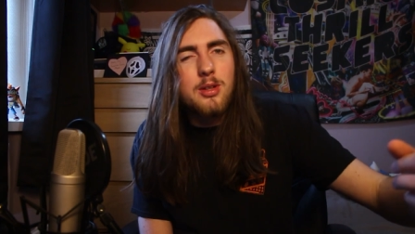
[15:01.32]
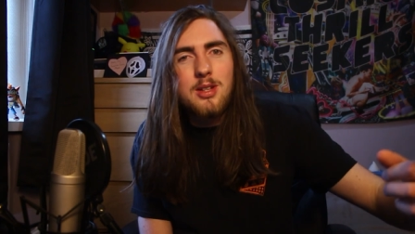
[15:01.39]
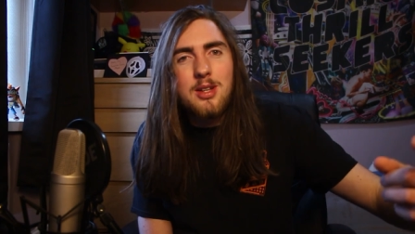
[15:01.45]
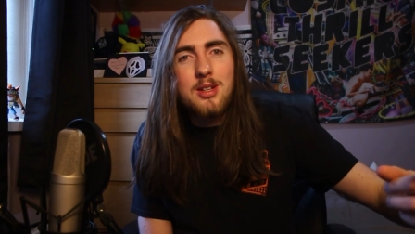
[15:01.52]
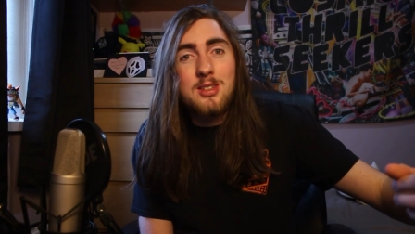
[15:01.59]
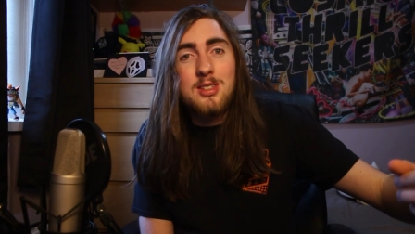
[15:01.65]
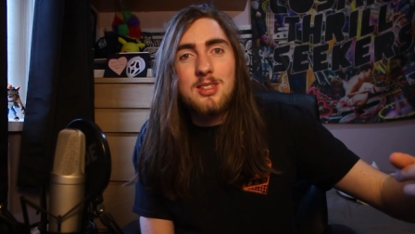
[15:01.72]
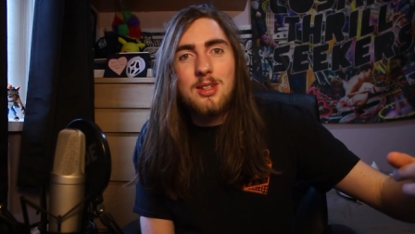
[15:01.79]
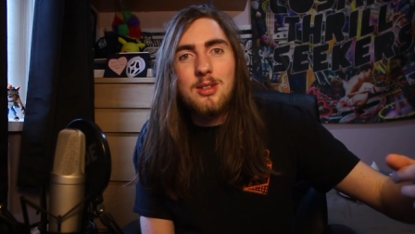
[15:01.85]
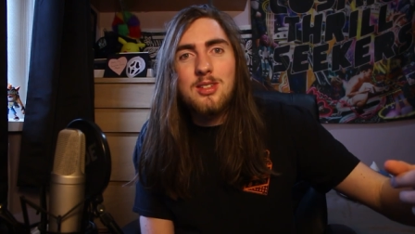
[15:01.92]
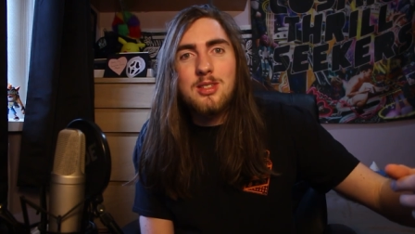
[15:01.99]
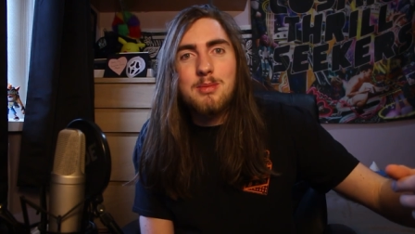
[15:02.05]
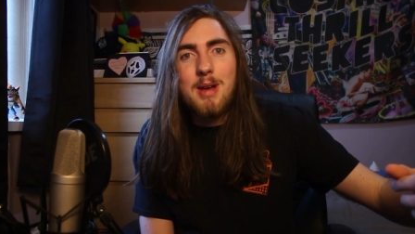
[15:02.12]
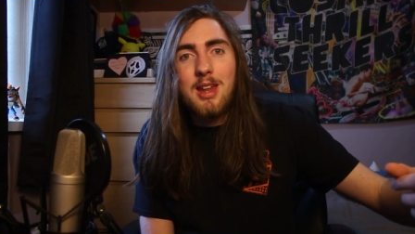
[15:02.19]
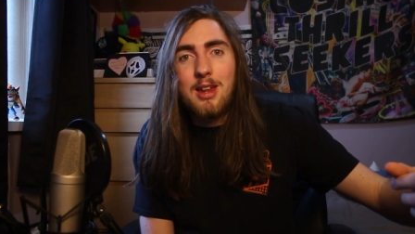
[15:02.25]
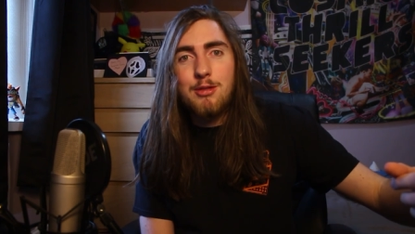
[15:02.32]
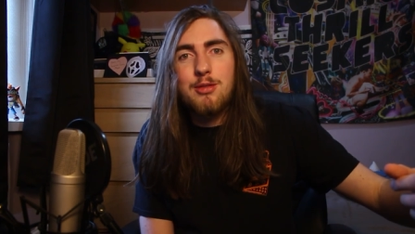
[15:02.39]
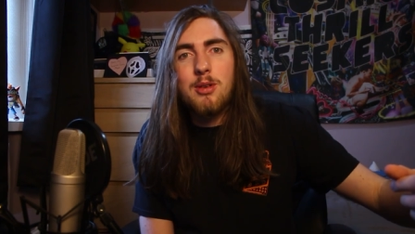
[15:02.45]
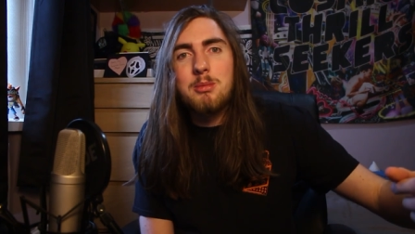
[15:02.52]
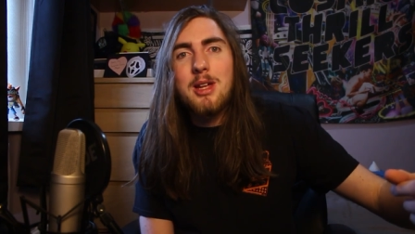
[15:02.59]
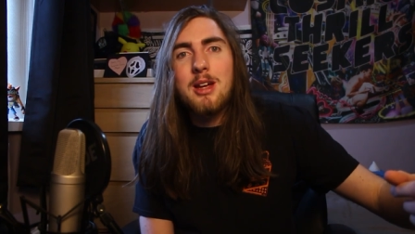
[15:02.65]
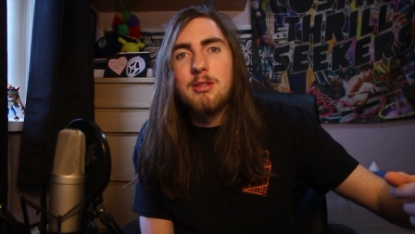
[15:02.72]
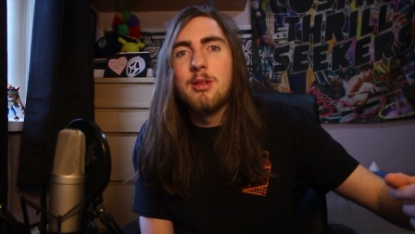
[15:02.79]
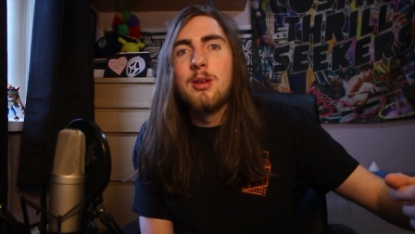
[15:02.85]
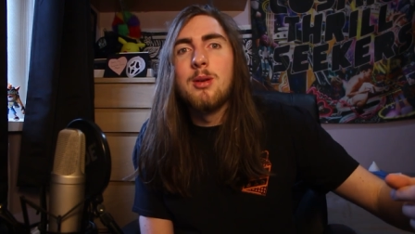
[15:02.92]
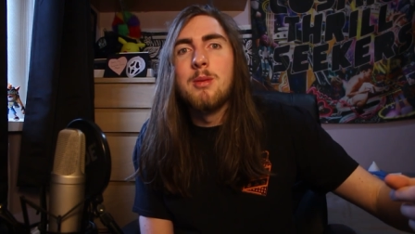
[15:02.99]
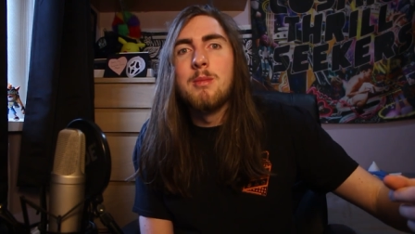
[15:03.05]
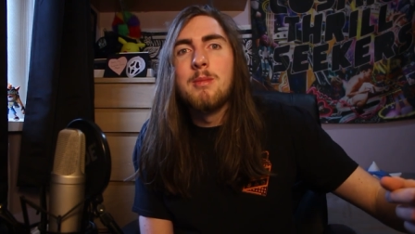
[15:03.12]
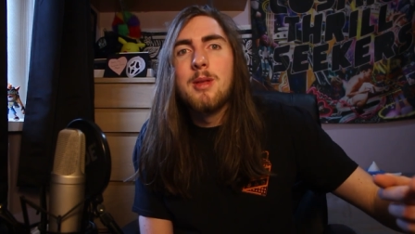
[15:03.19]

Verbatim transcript: and you could still smell it from their room.